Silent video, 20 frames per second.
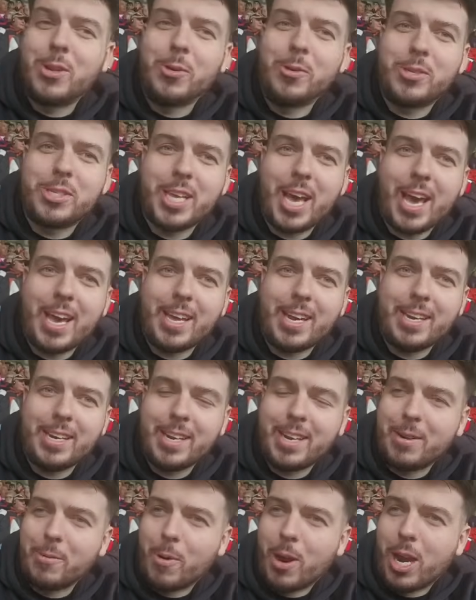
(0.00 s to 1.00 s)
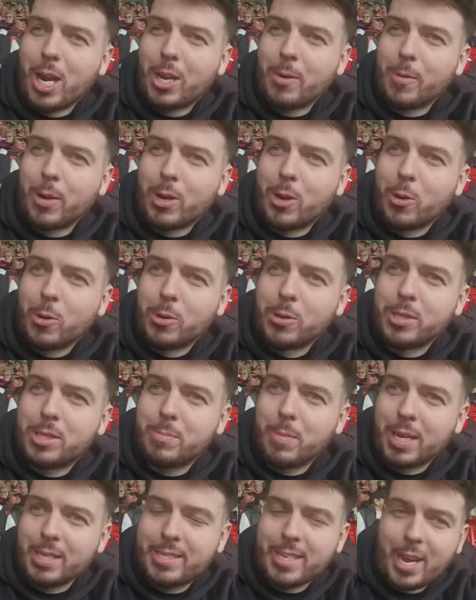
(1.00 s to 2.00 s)
Setting where I can record
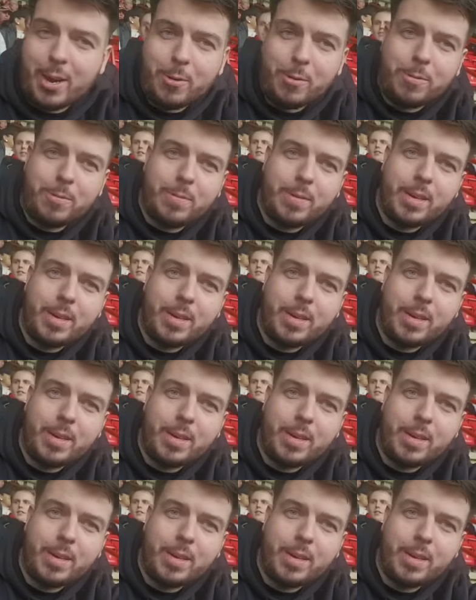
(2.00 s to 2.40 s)
myself and